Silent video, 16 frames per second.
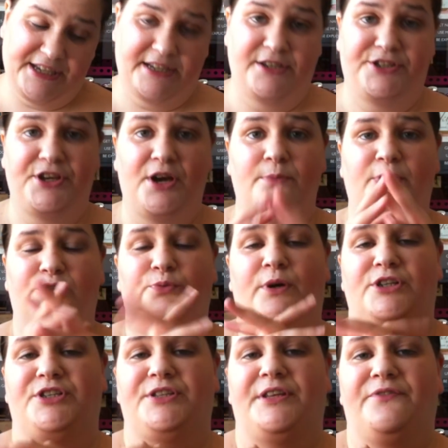Thank you so much for
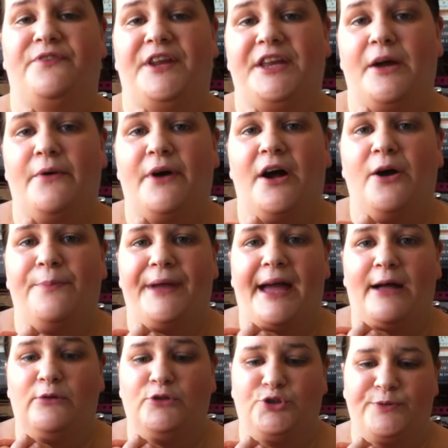watching this video. I hope it
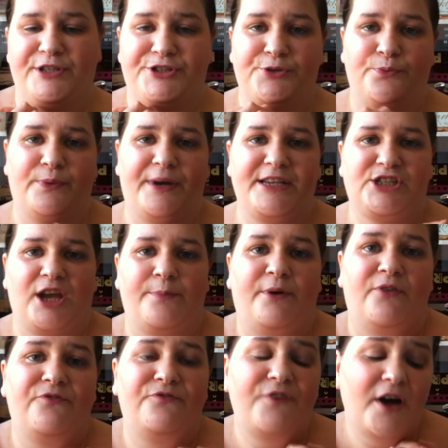helped you in some way,
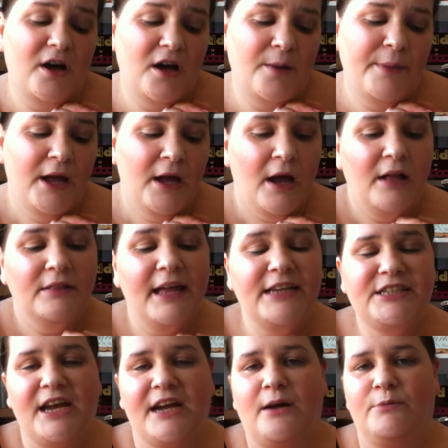shape or form.
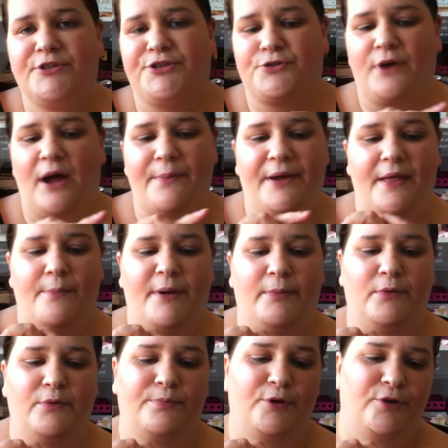Like, share, comment, subscribe, hit that
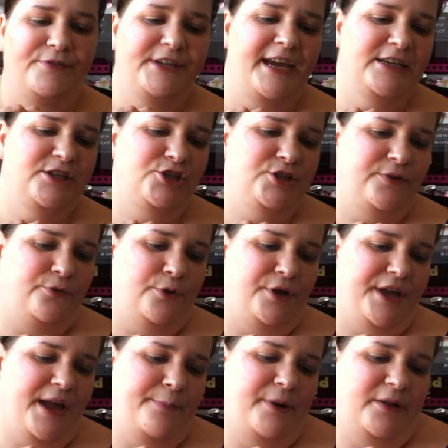bell for notifications. If you are
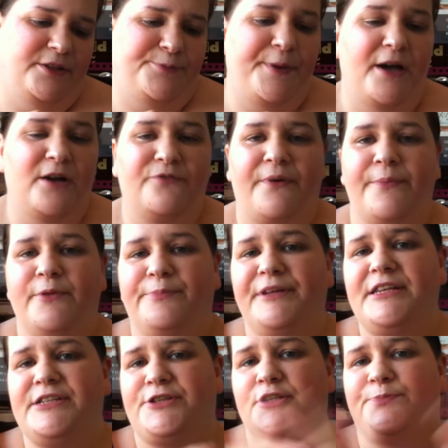not yet part of the Sparkle family,
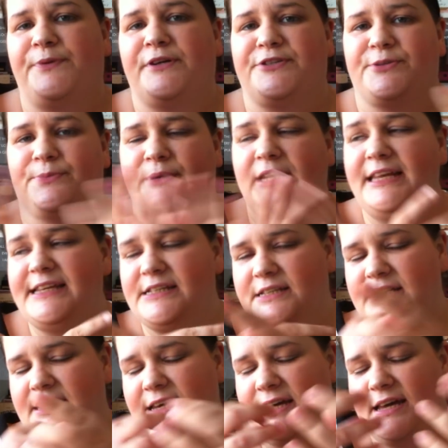please do sprinkle some
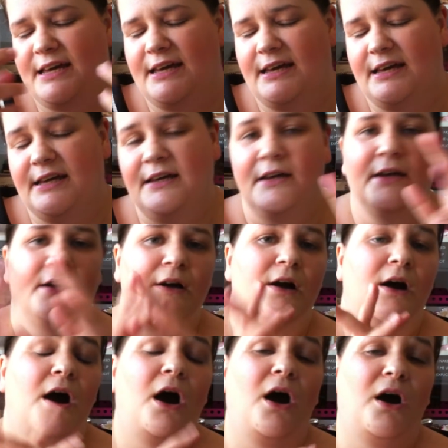glitter
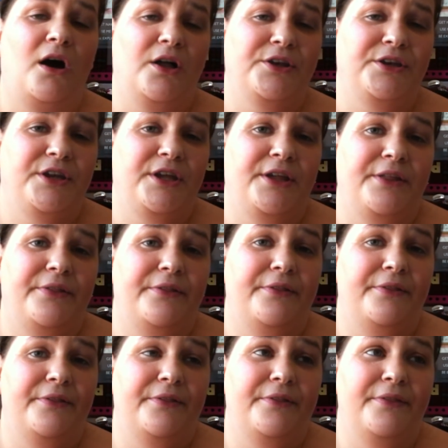on
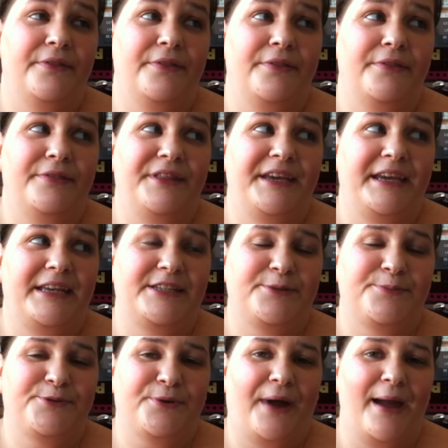the
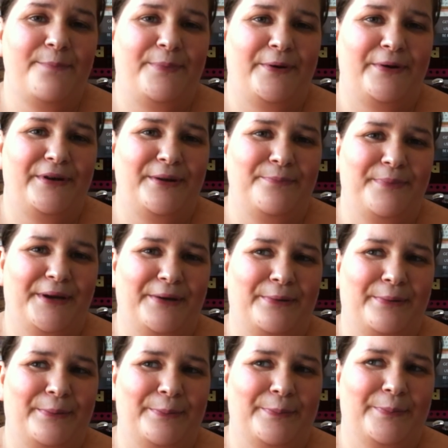subscribe button and
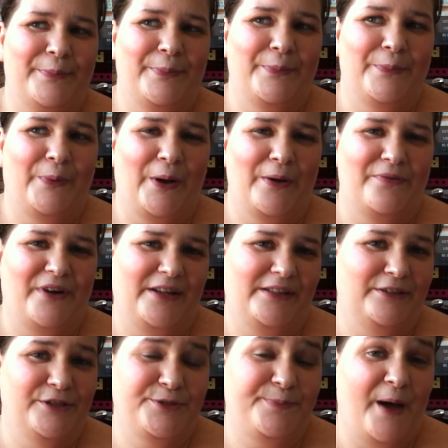become one of
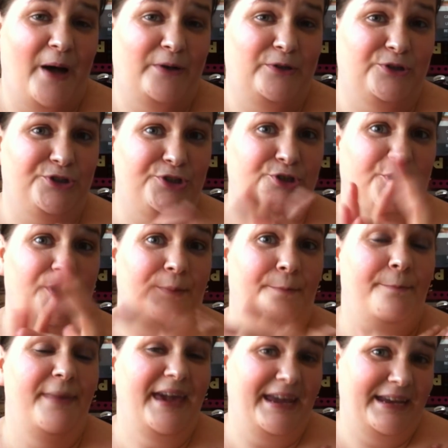our little sparkles to
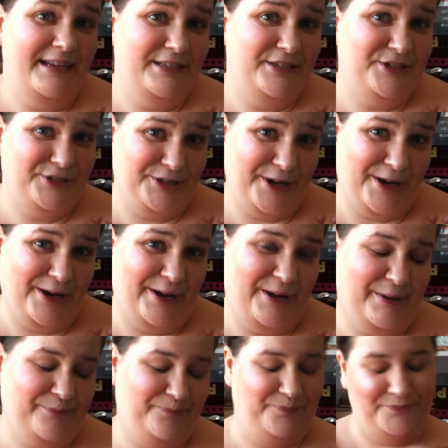join me, Star.